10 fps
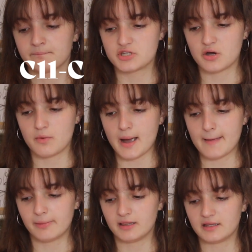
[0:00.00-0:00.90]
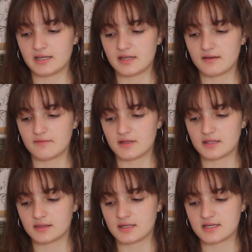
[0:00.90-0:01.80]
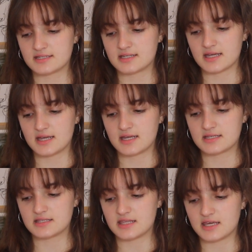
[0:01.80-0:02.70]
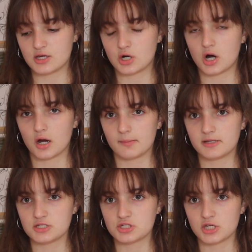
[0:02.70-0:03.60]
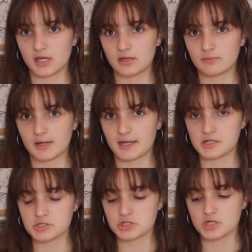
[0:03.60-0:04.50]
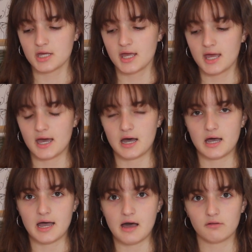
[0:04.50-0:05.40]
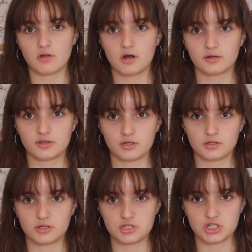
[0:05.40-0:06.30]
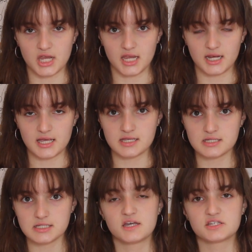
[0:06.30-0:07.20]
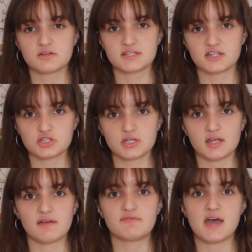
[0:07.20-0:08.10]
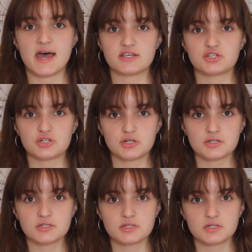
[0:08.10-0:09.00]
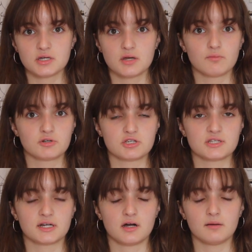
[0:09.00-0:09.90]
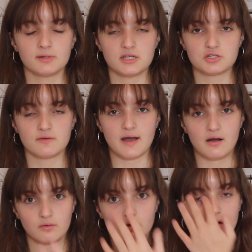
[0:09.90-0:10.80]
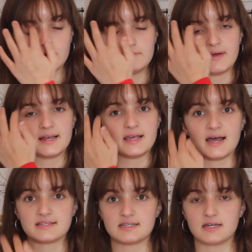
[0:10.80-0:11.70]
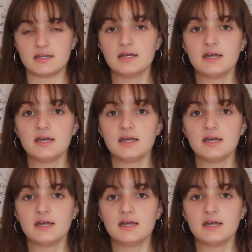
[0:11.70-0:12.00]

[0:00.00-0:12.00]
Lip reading: So I believe this is the carbon chain range, how long the chain is. So essentially, if the esters, which is a combination of alcohol and fatty acid,